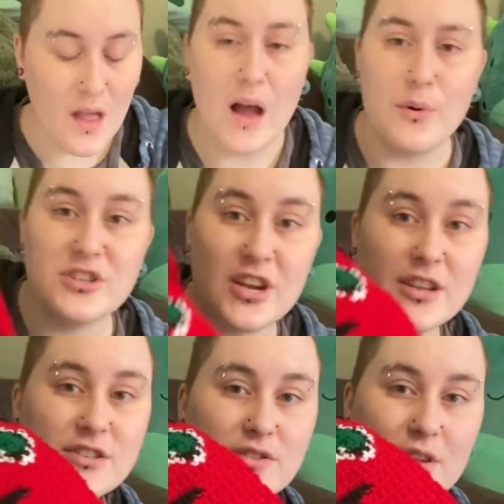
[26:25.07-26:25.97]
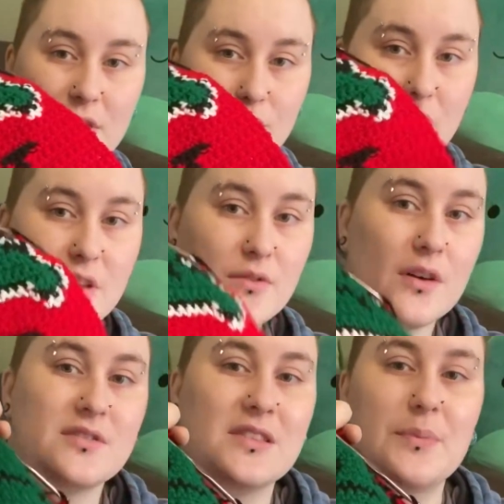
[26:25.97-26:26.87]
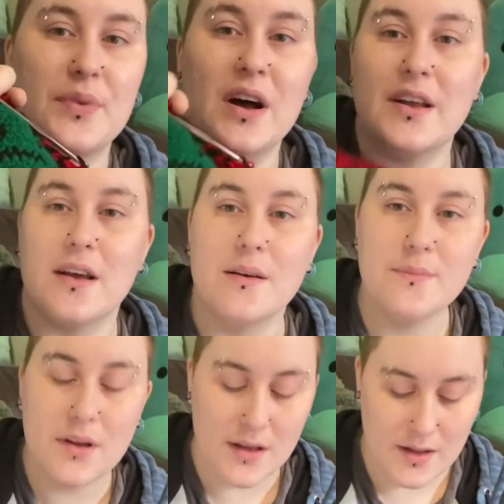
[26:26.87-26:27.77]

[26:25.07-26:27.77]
I wish I didn't do the 3 rows at the bottom.